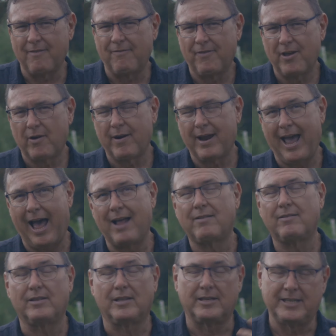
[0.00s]
of figuring out
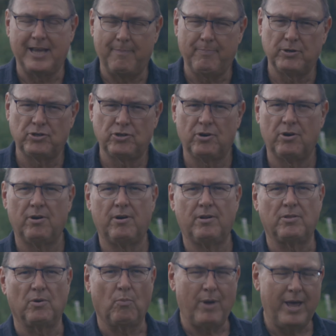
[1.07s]
the
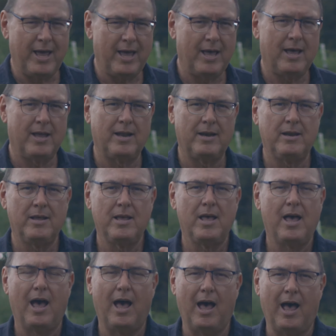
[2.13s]
temperature, the wind,
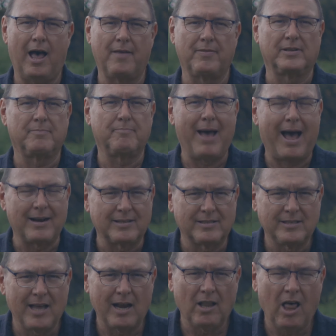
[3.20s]
the amount of
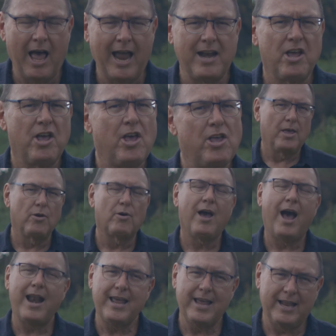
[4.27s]
sunlight, you
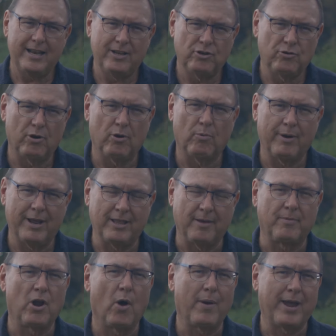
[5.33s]
kind of get into a
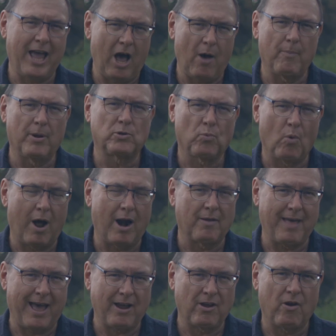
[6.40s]
rhythm knowing how much water
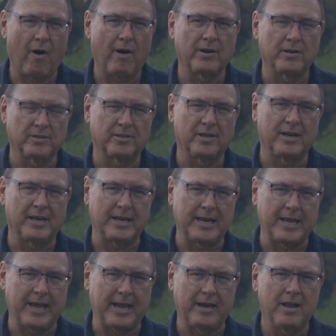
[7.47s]
that garden is going to
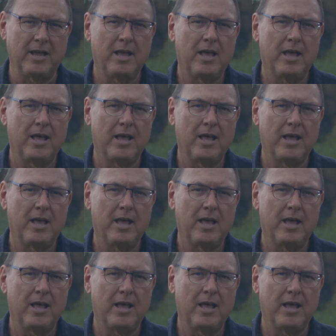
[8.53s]
need.